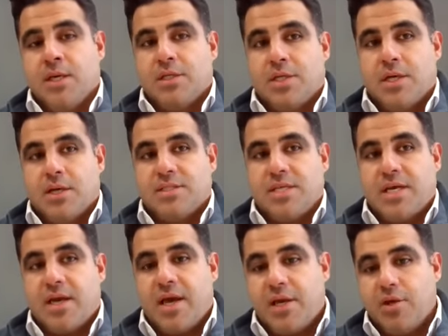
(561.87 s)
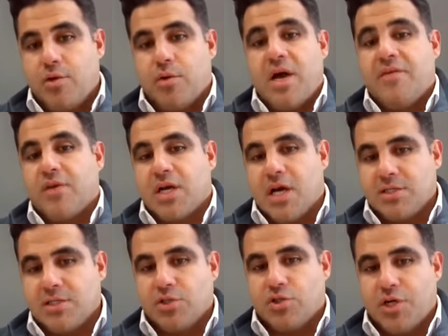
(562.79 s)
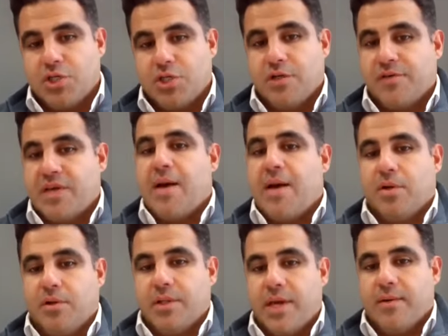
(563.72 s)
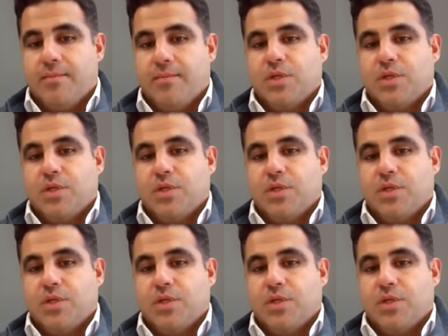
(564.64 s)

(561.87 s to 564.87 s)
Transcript: to saying, hey, you don't have a concentration of capital now.